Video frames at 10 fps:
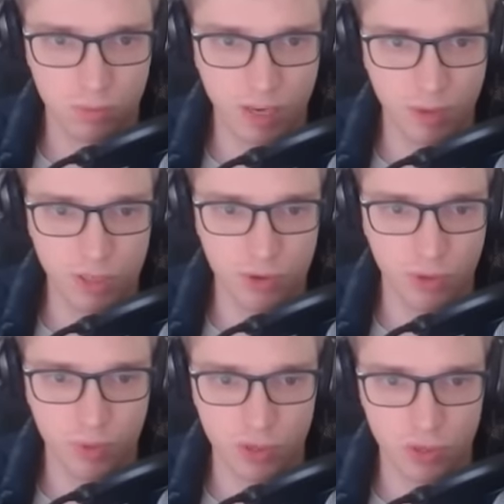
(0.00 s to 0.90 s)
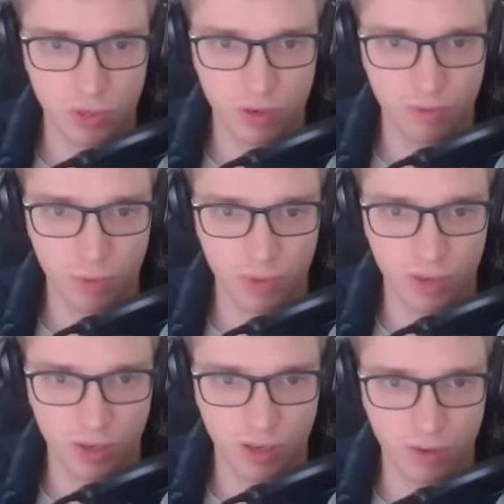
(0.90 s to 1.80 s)
How much am I doing with the surf? Probably
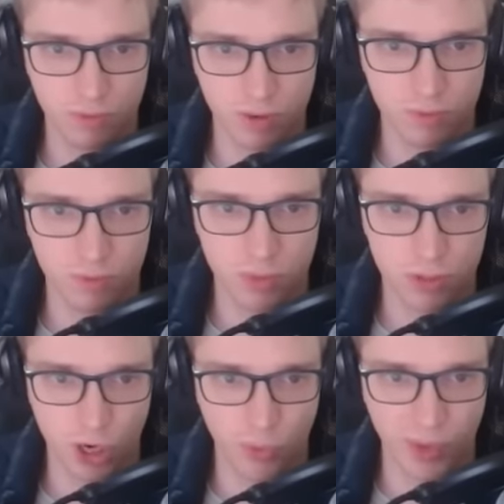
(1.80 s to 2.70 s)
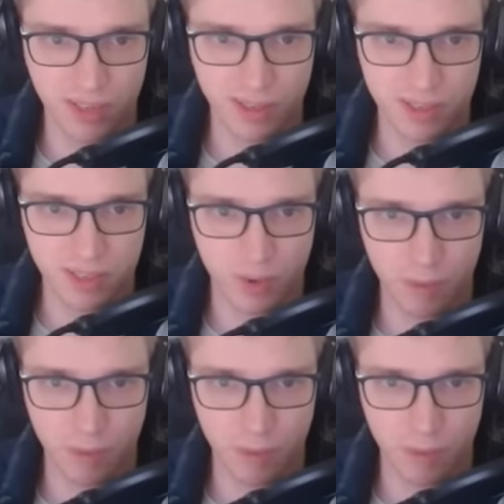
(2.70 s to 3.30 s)
not enough. I'll chuck one out there, see what